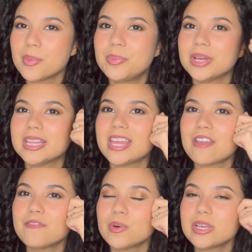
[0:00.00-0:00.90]
but they
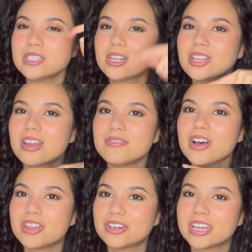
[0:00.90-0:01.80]
focused on a lot of
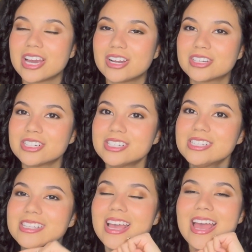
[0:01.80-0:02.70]
other
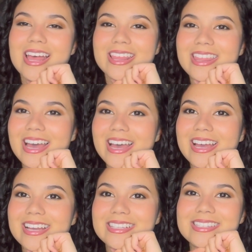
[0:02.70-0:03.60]
characters
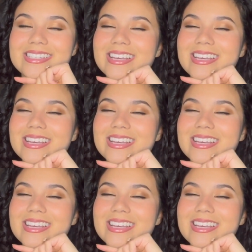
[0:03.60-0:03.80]
that